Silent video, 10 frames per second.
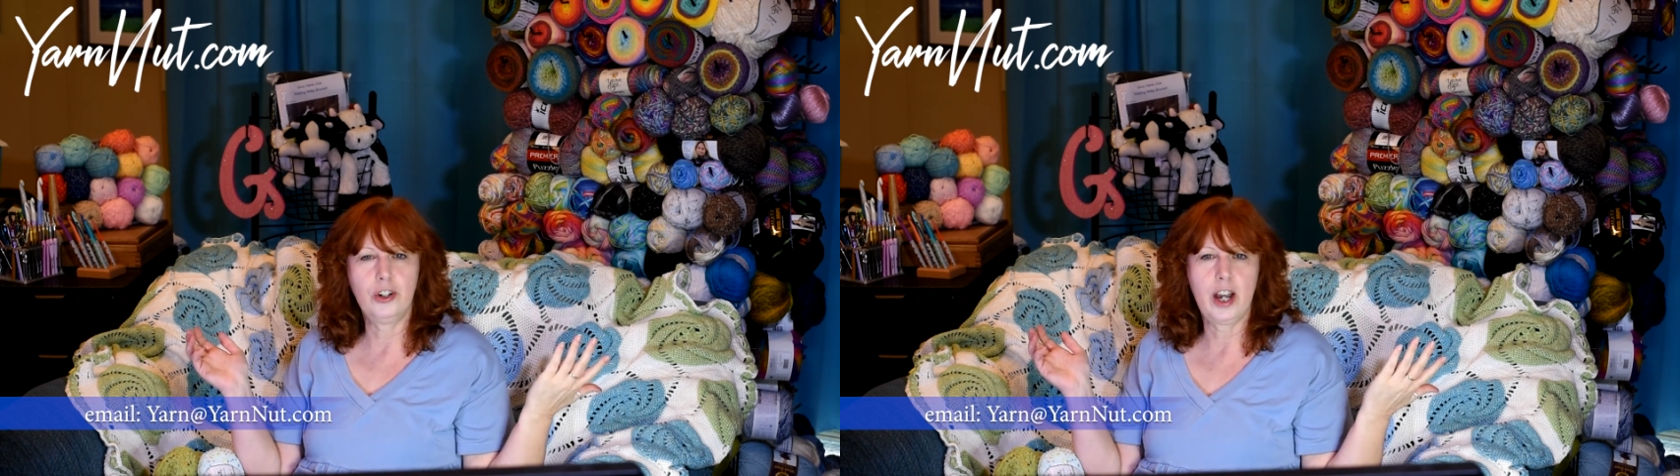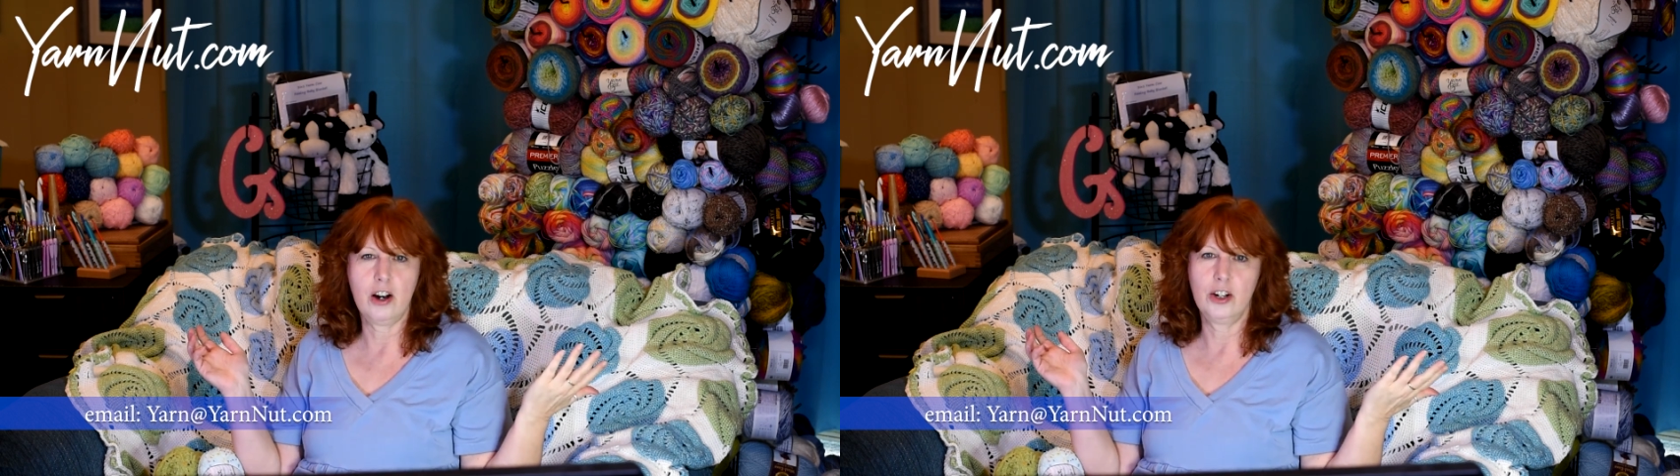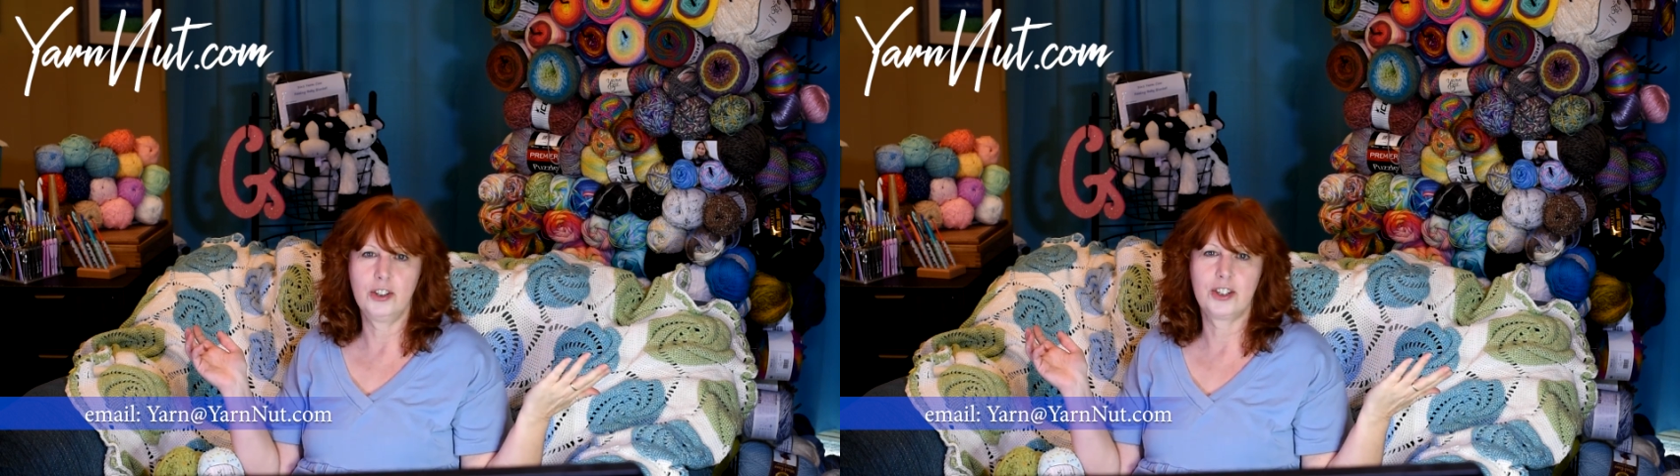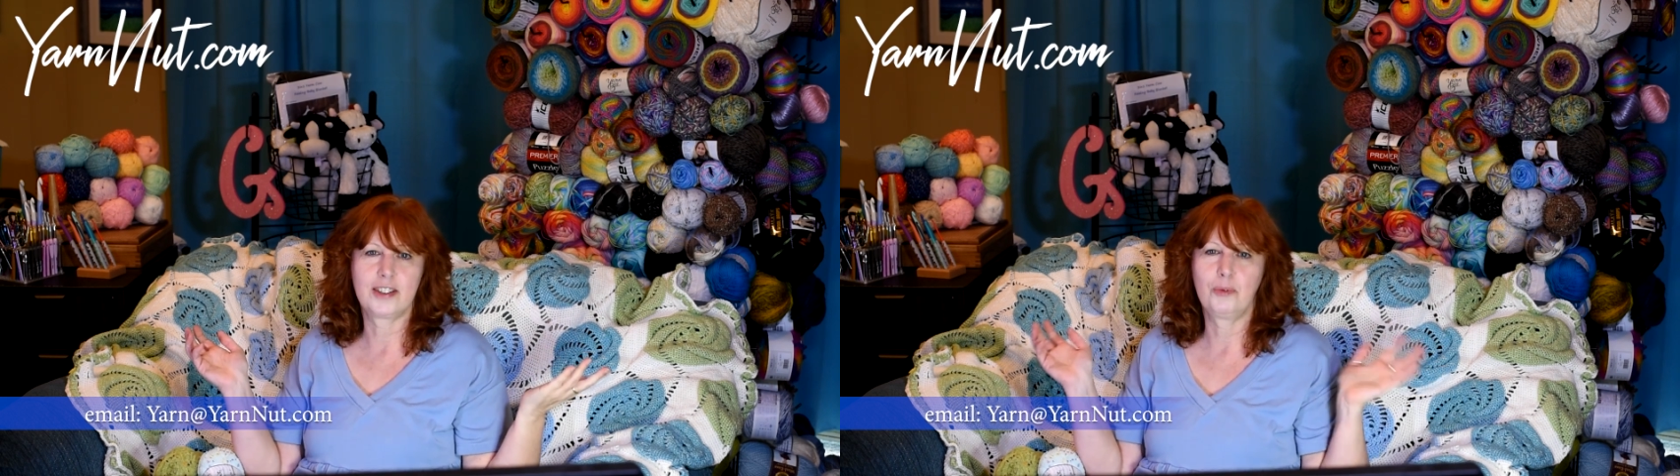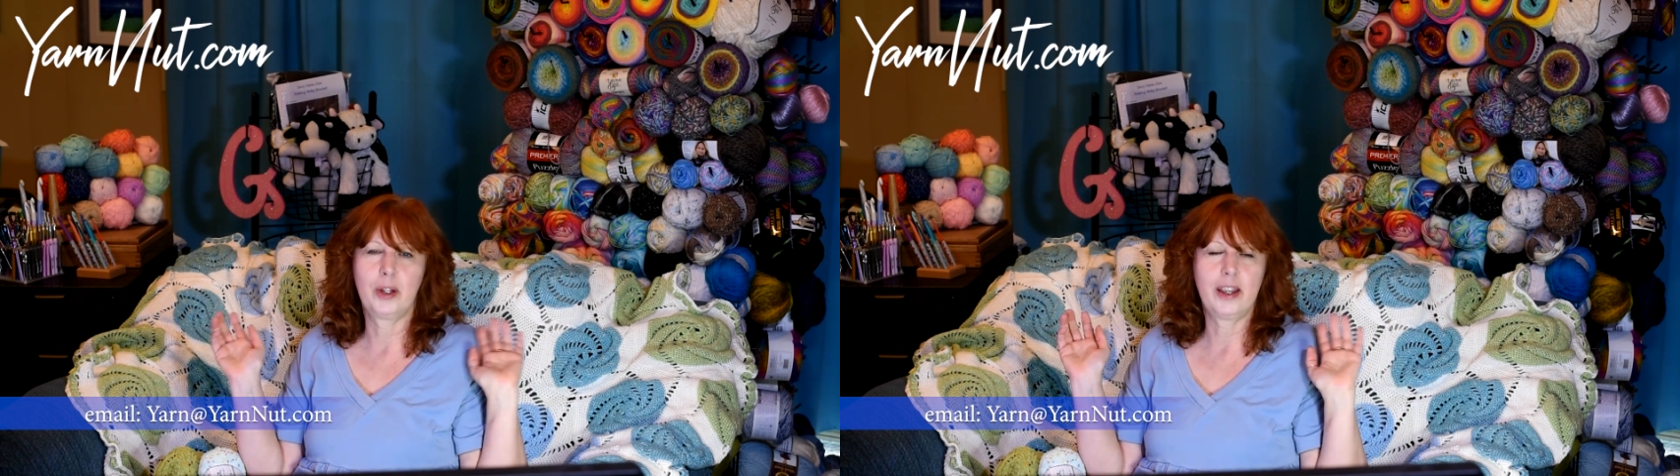
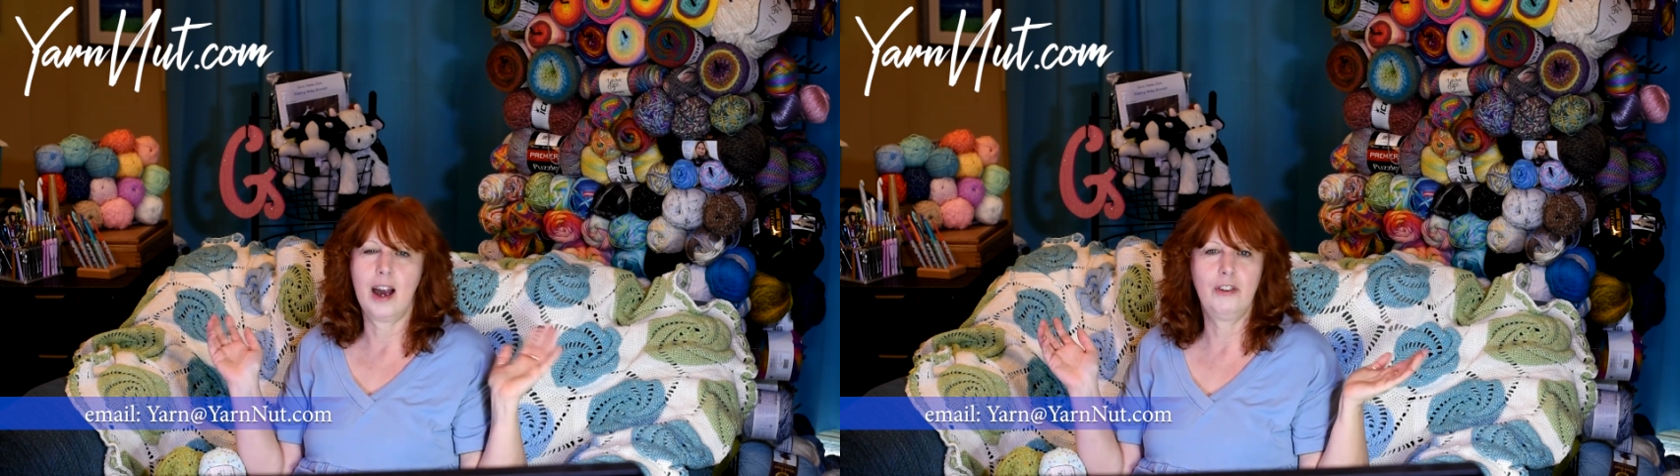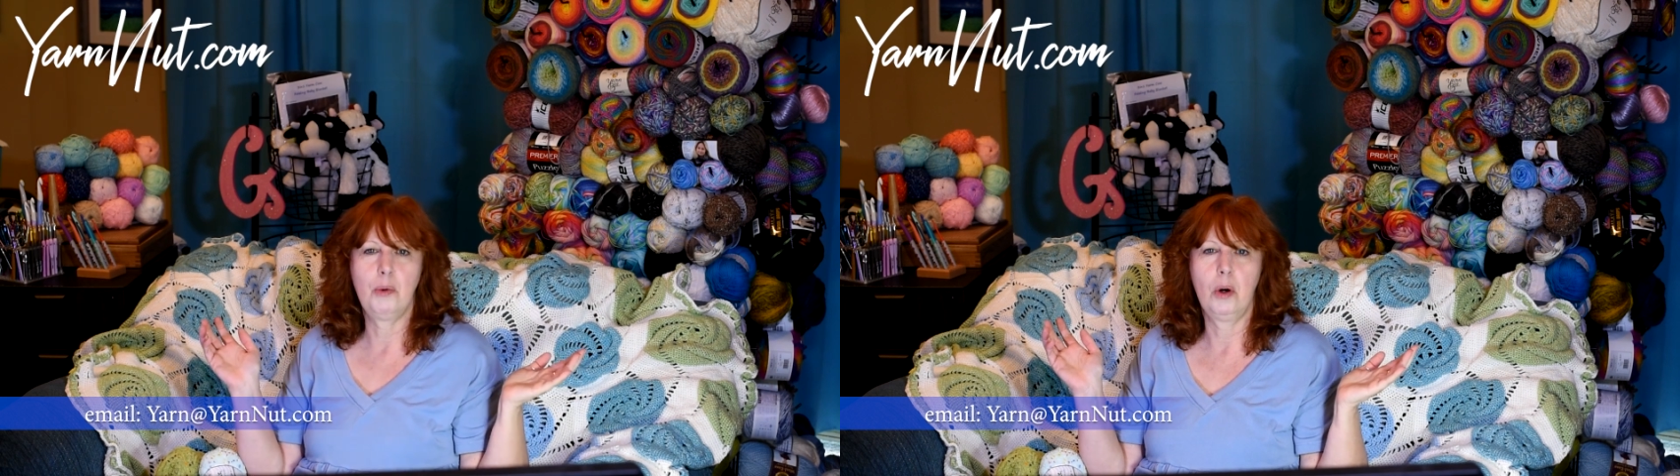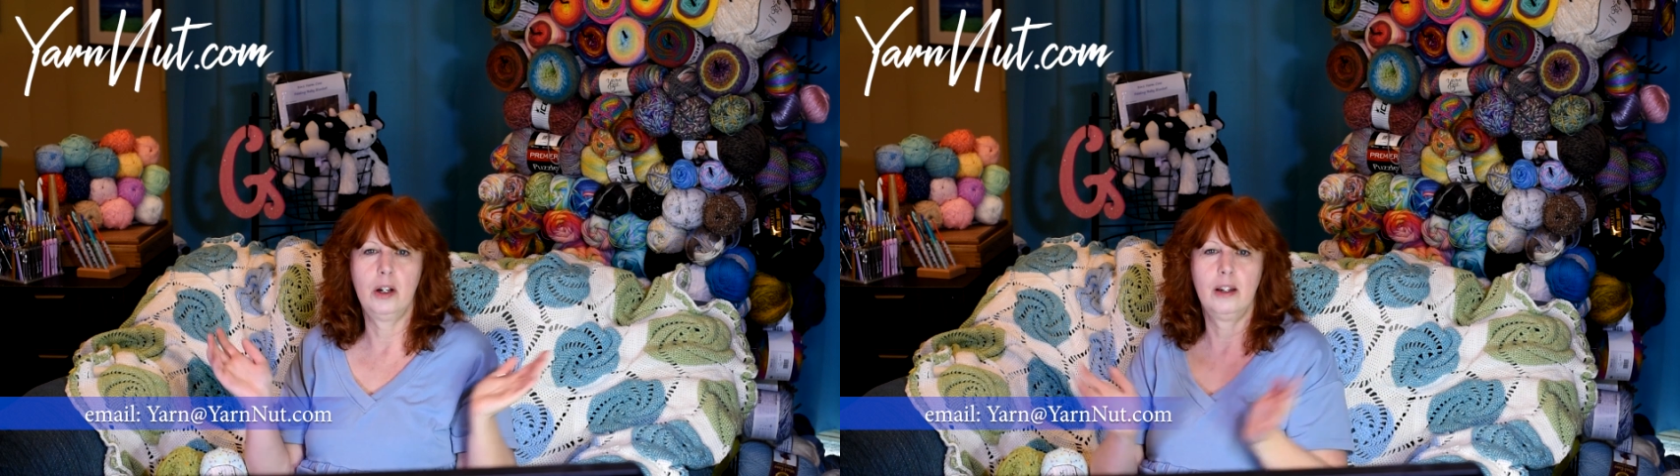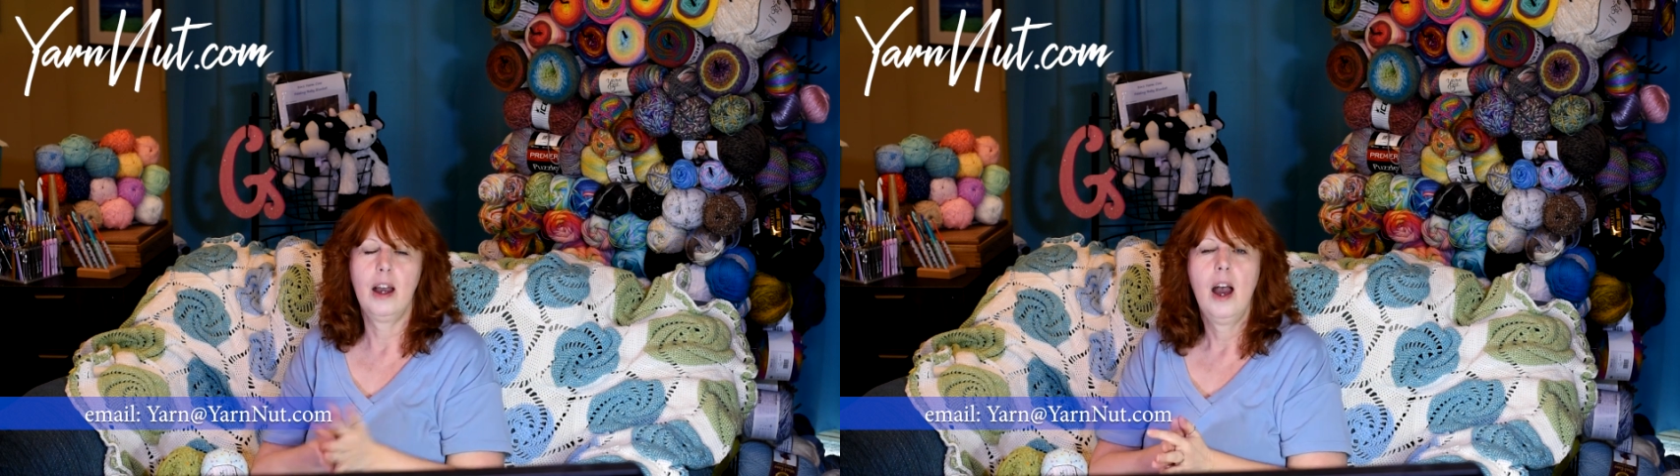yarns with everyone.